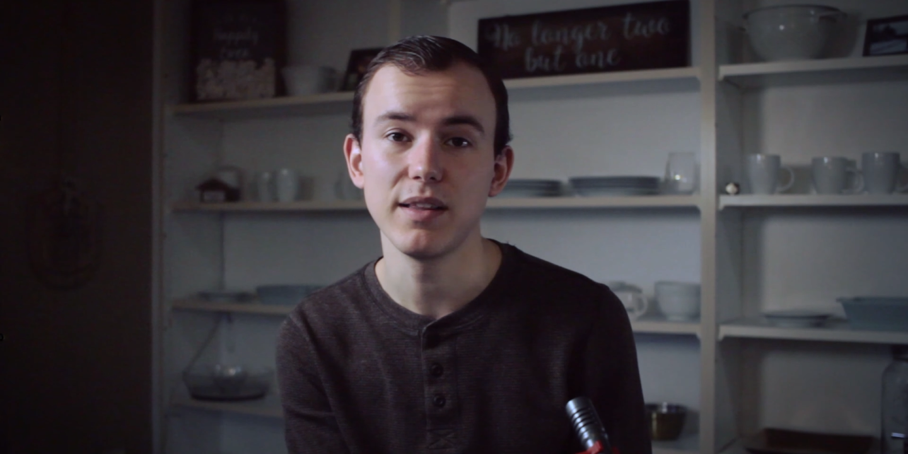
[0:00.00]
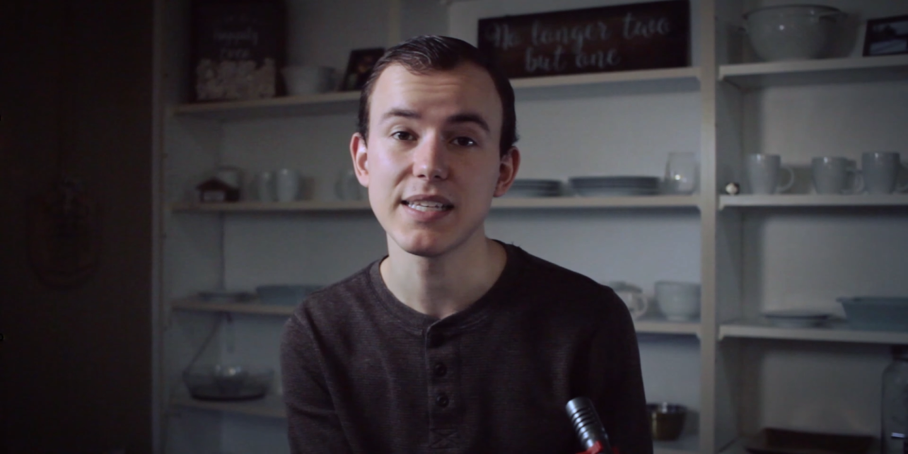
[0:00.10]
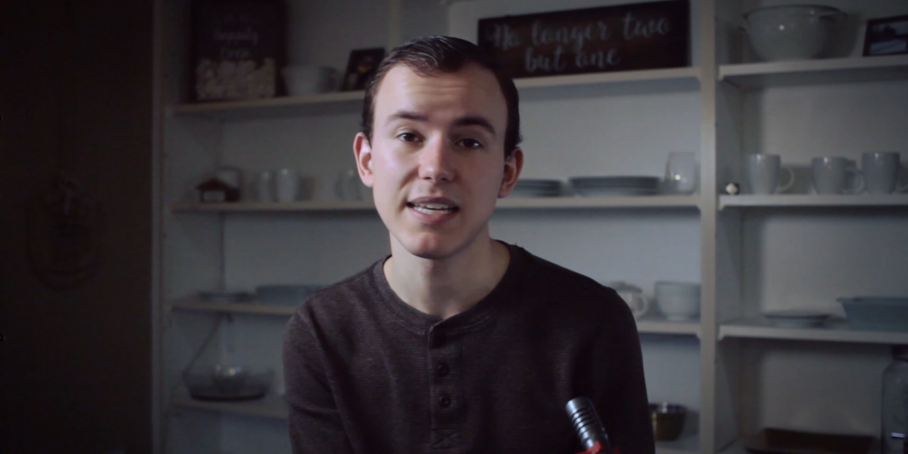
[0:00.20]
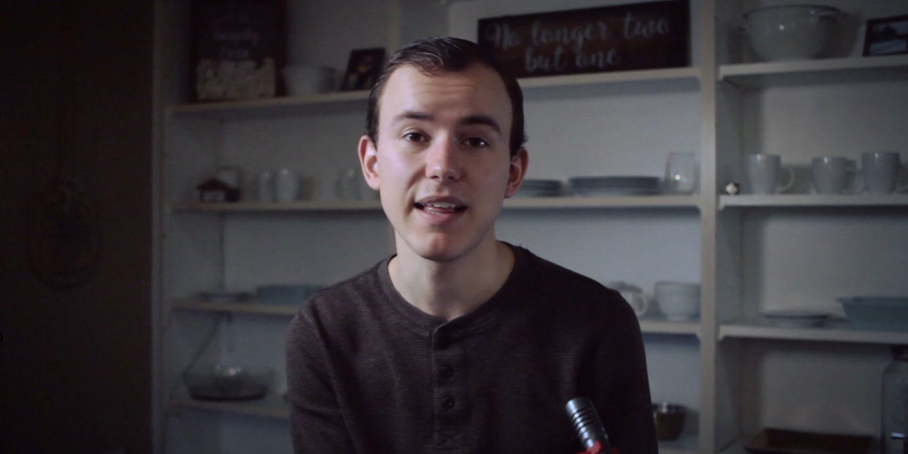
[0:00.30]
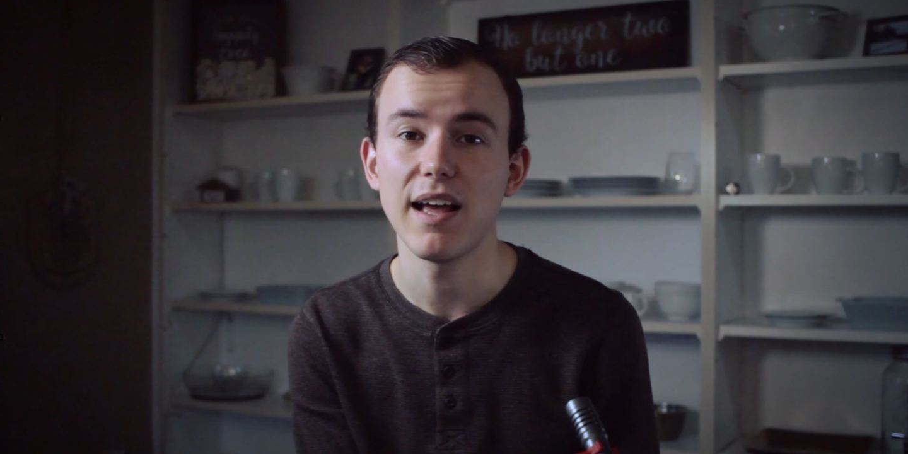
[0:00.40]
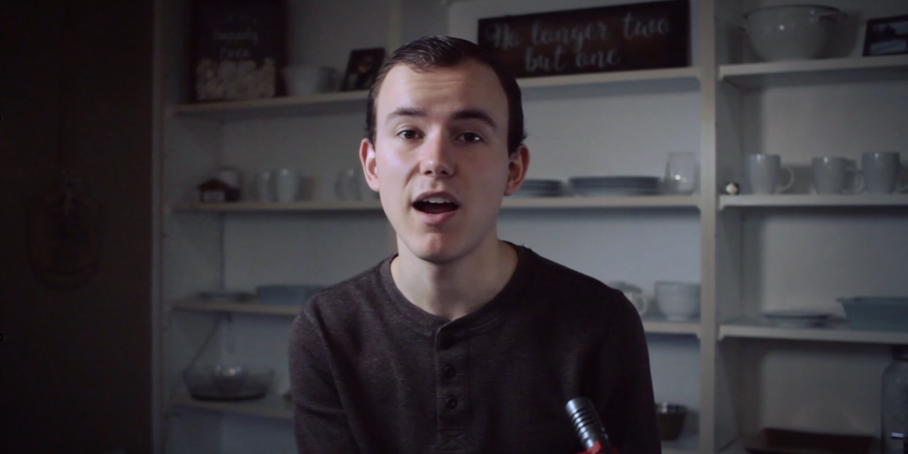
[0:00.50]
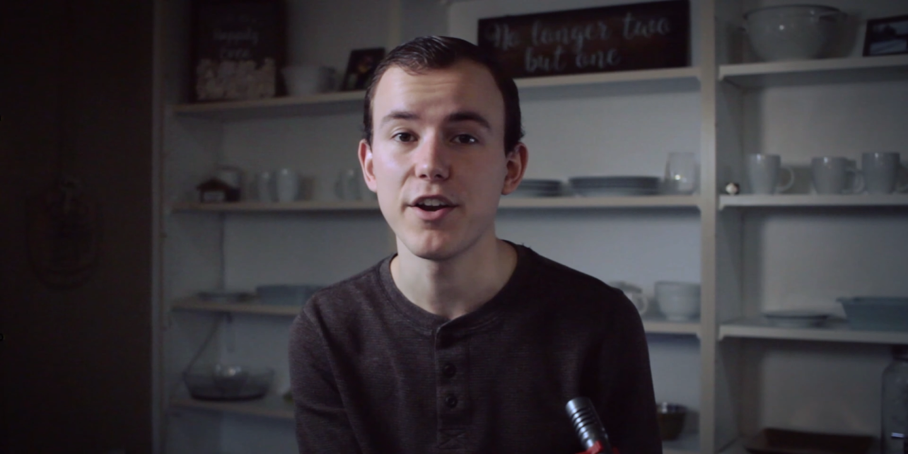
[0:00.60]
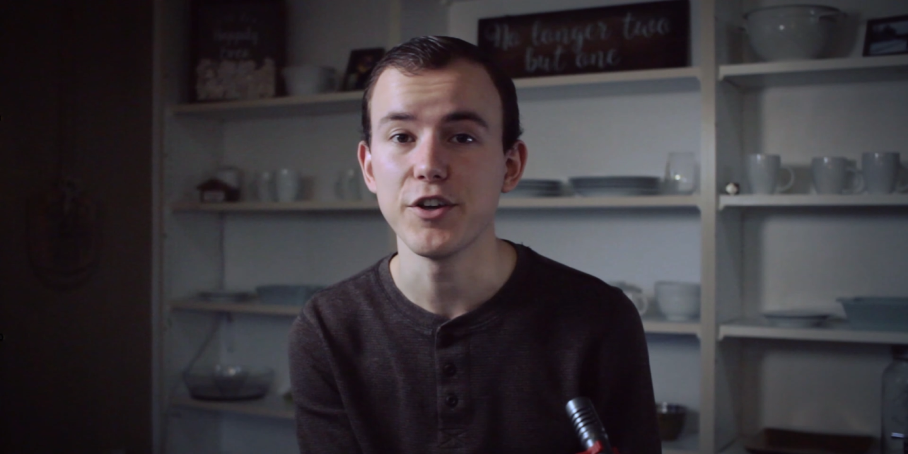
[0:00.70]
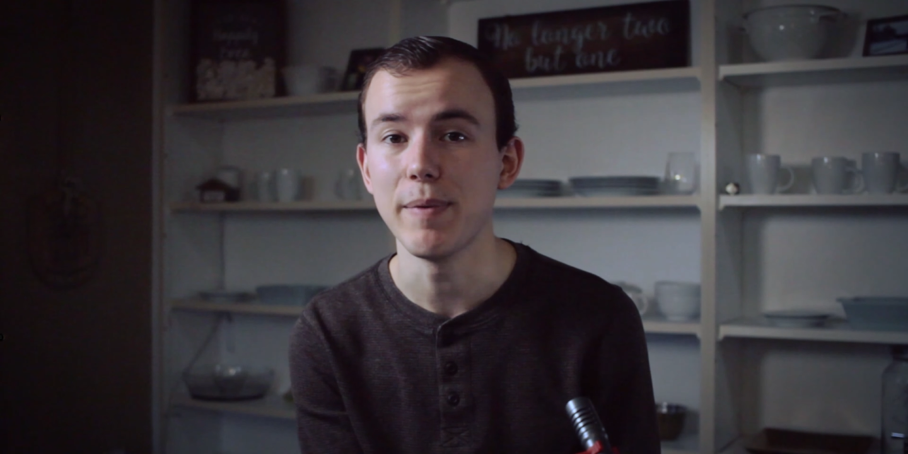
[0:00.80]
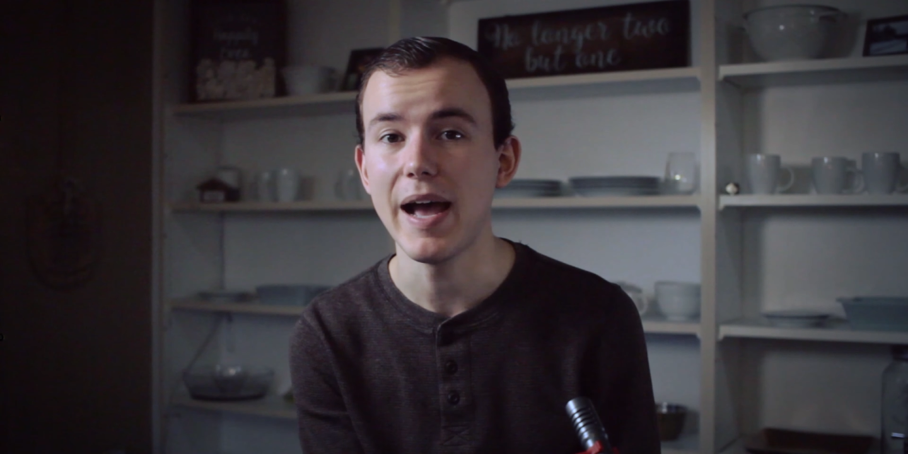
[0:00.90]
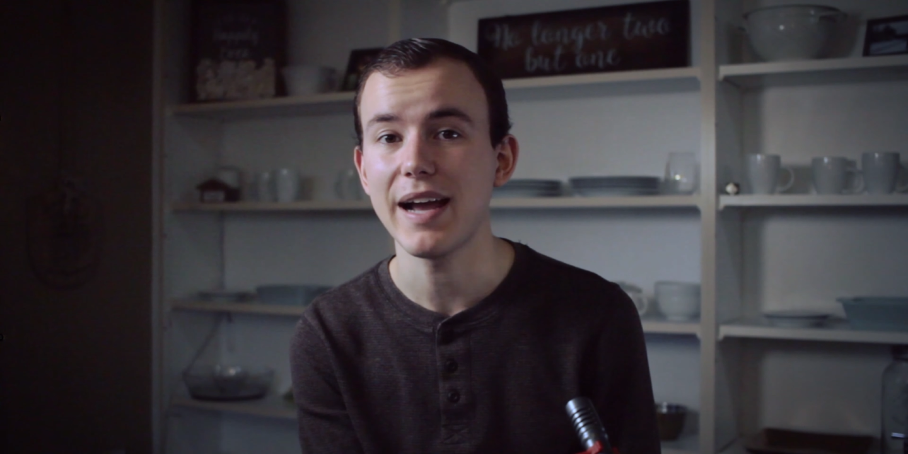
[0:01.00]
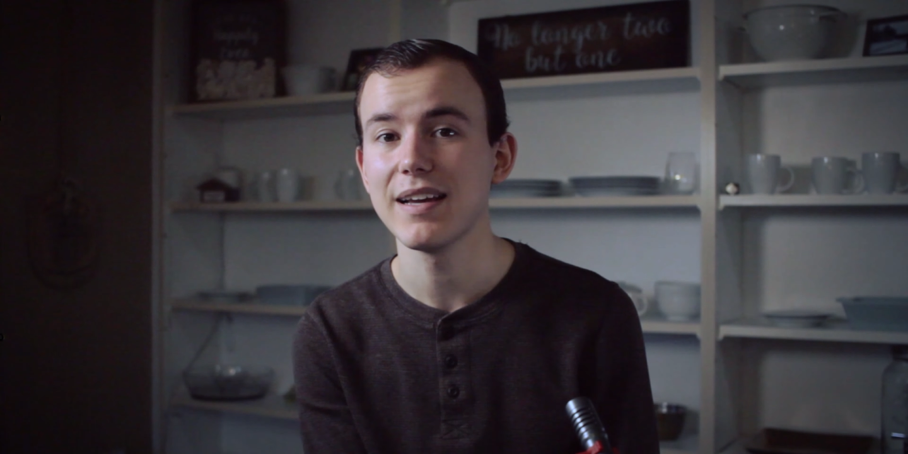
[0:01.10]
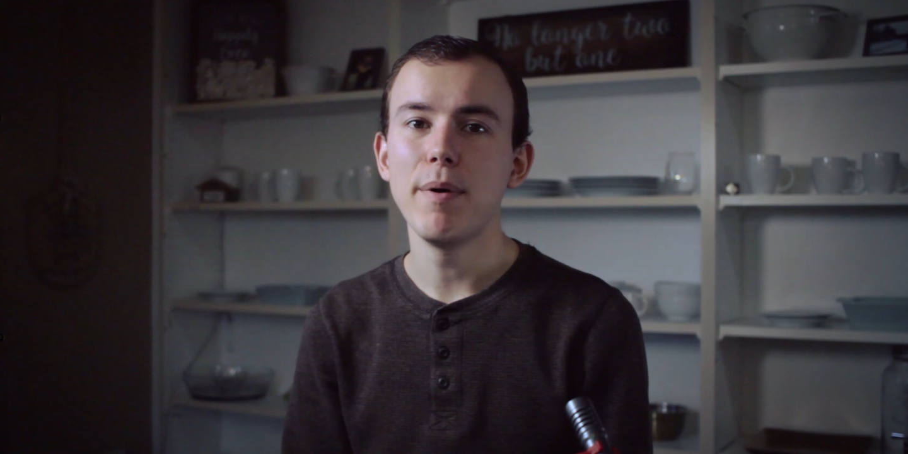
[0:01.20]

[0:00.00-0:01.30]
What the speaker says: listen to the audio back.